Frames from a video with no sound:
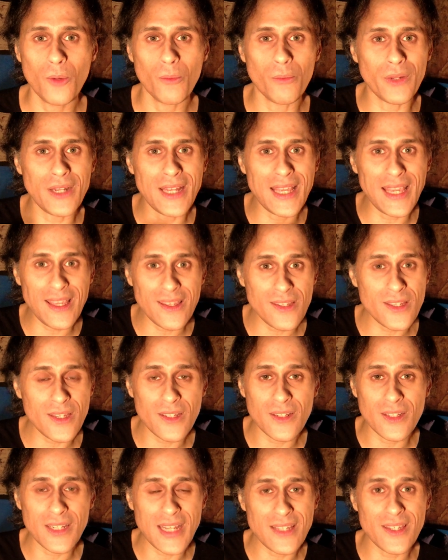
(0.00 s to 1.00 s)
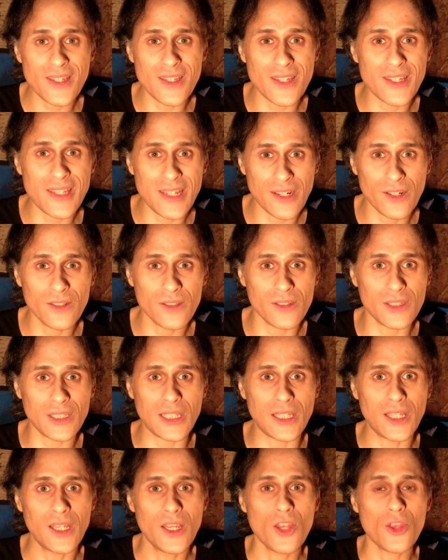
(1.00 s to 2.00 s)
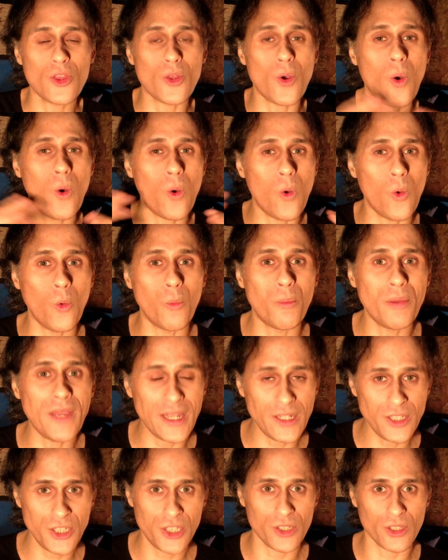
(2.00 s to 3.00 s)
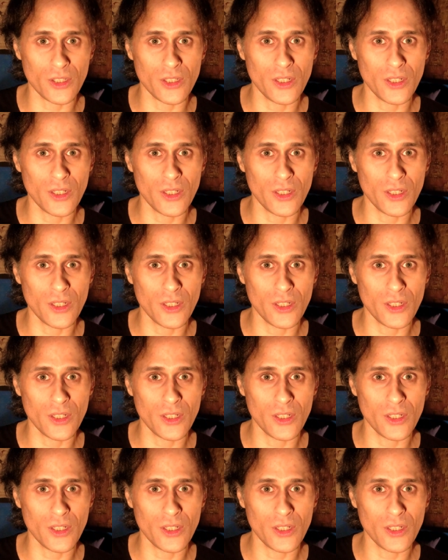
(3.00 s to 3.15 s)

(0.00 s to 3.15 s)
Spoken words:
but isn't necessarily the whole picture,